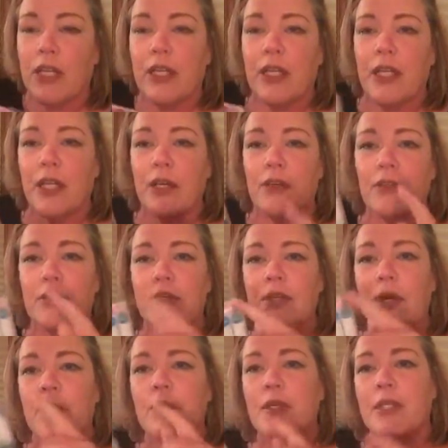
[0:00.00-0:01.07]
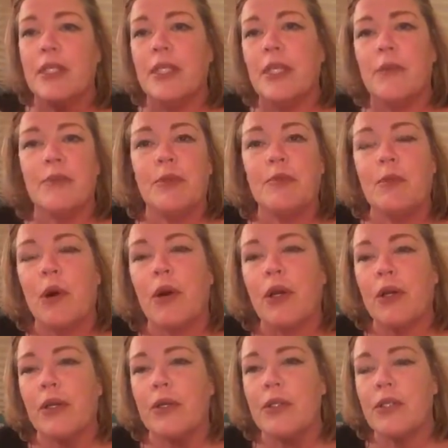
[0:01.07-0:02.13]
and they're double tipped
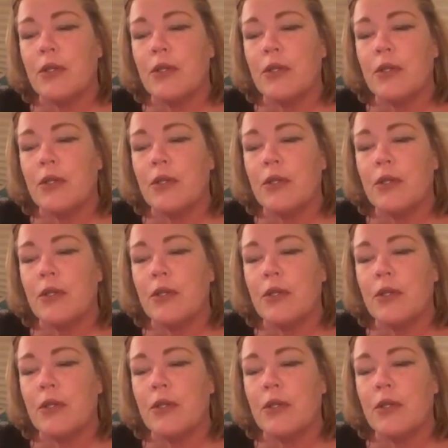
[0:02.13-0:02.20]
markers.